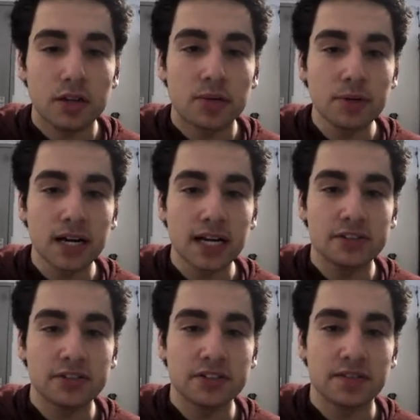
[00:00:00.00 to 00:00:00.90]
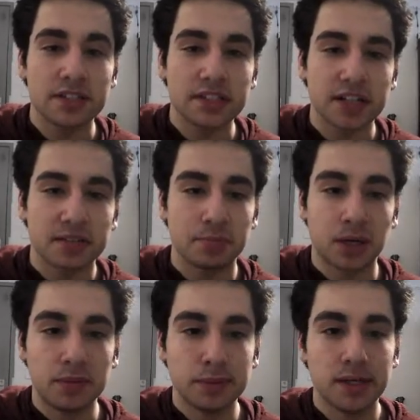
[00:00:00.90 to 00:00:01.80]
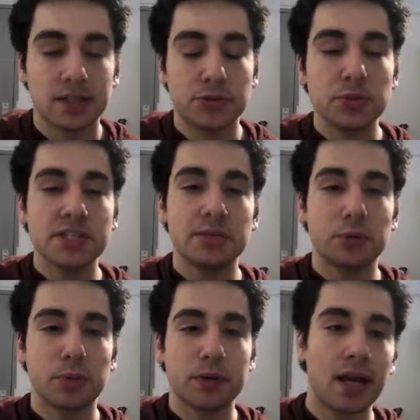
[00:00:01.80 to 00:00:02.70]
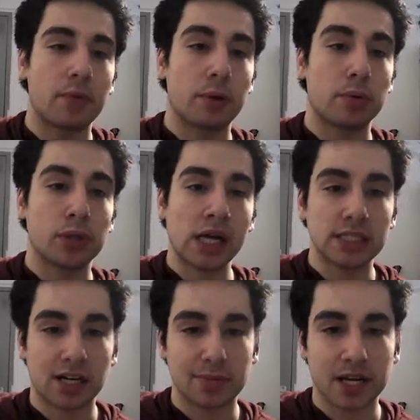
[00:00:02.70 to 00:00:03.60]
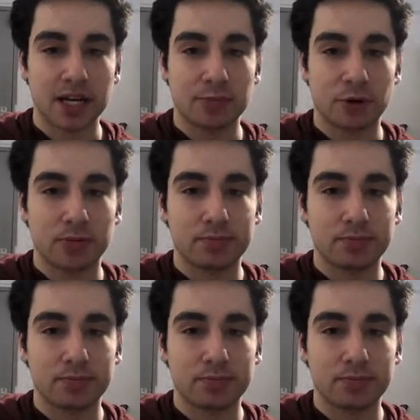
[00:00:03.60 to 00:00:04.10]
Number 876, Blump. This one's inappropriate and we will not talk about it anymore.